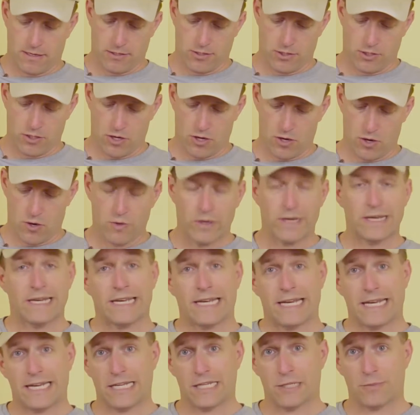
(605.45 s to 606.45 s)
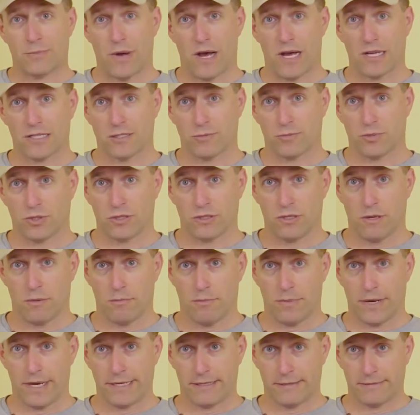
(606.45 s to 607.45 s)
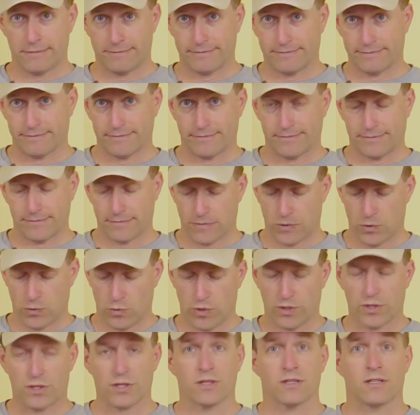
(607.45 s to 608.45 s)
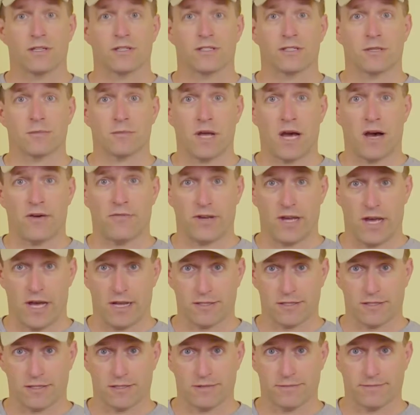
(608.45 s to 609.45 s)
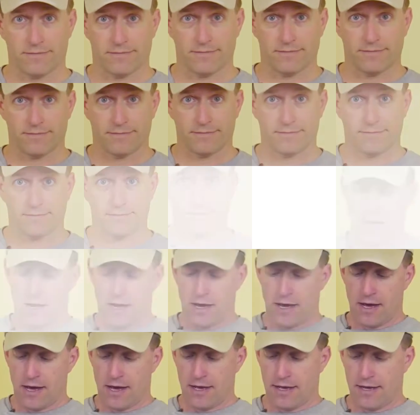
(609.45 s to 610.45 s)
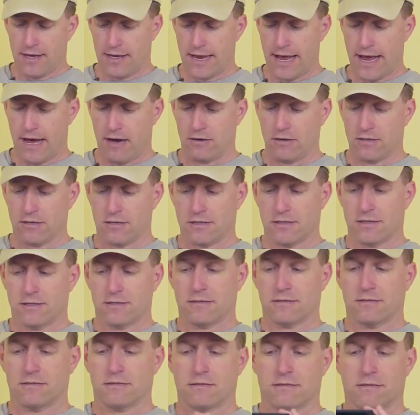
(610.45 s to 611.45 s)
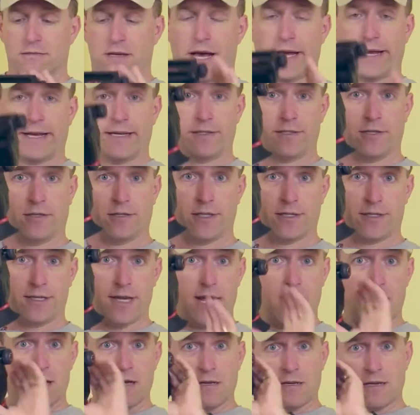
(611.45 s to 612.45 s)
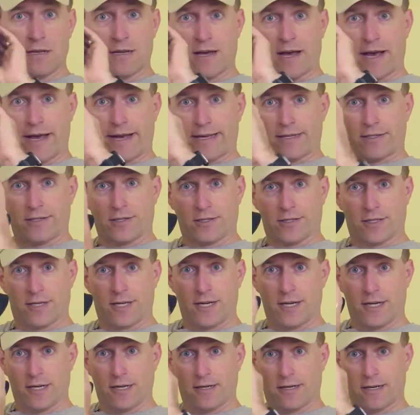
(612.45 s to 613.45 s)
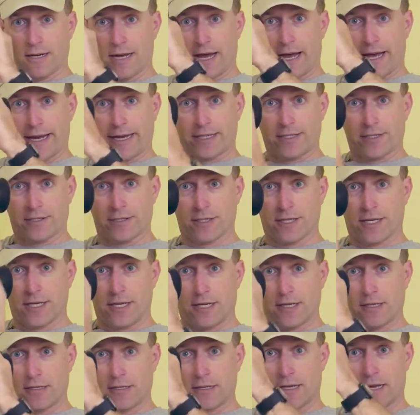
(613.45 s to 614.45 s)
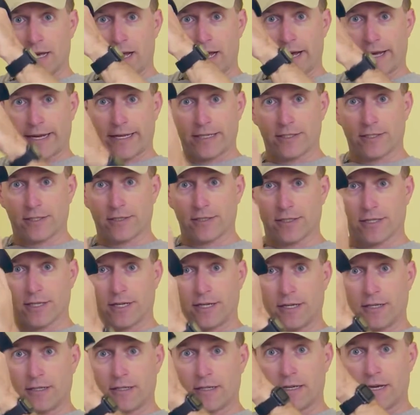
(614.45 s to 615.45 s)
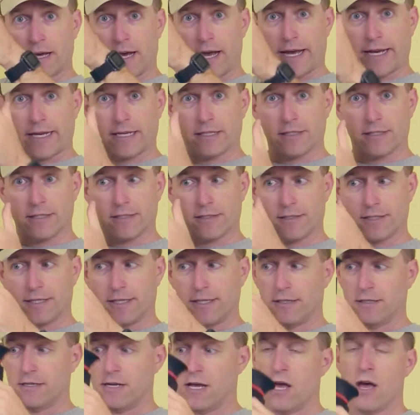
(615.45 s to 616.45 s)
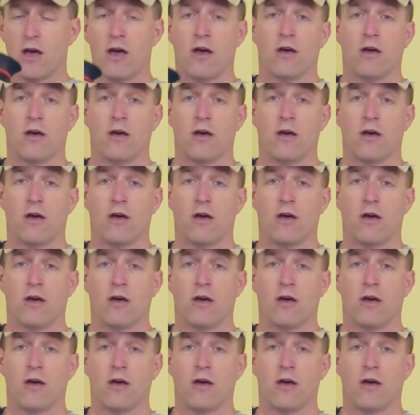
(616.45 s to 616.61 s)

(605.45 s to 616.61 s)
So it is possible, but with some caveats. Now, I can tilt it down, I can tilt it here, I can tilt it here, I can tilt it here, I can tilt it here.